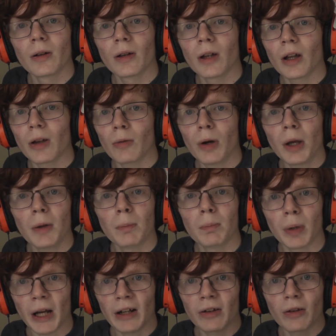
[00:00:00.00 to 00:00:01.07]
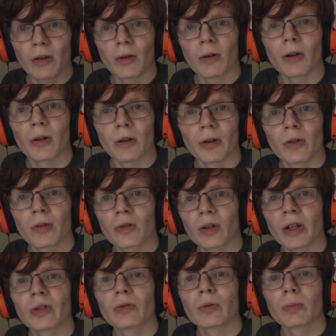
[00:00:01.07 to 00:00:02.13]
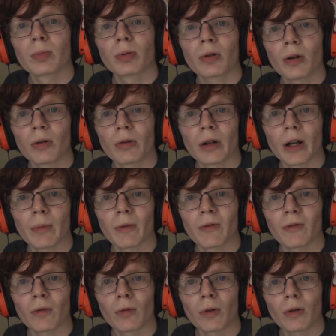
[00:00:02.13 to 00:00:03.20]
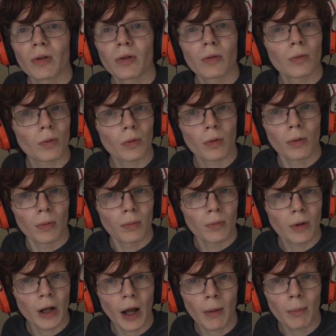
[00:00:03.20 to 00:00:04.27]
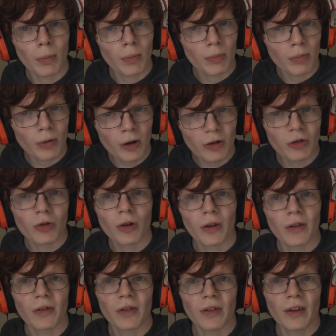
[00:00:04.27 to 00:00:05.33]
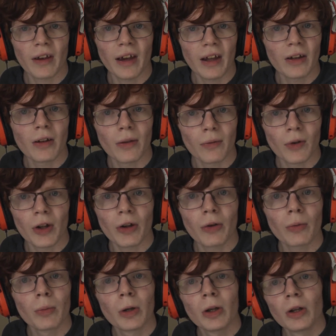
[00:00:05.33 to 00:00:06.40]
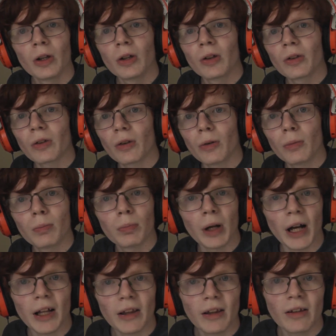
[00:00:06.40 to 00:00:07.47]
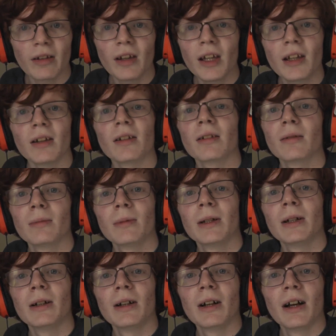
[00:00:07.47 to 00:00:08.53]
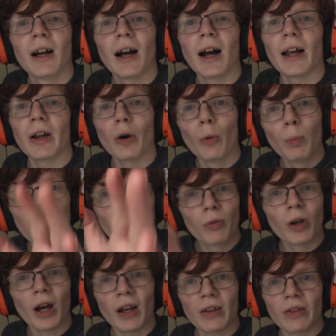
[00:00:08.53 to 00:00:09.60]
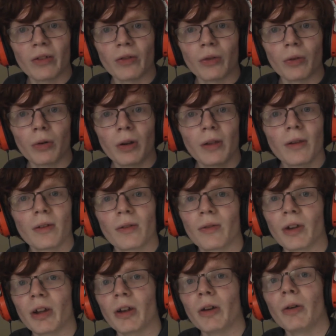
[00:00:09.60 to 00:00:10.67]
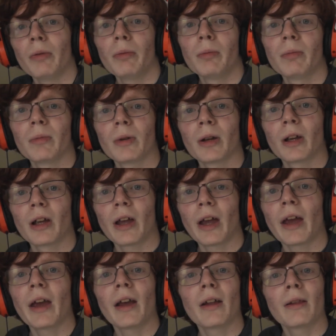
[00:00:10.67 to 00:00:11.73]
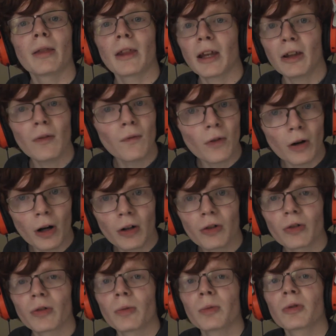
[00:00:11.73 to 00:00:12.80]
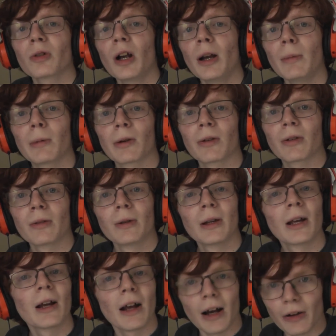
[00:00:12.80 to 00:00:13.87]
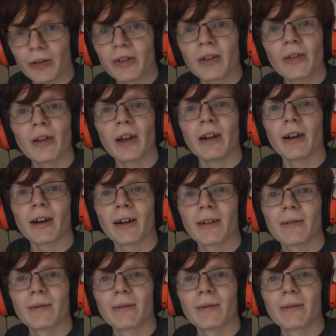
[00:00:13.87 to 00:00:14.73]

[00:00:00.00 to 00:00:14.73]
Anyway, back to the scheduled program, of course, or I'm pretty sure this is the end of the video. So, behind the scenes. I hope you guys enjoyed this video. And thank you for one hundred subscribers. I'll see you later.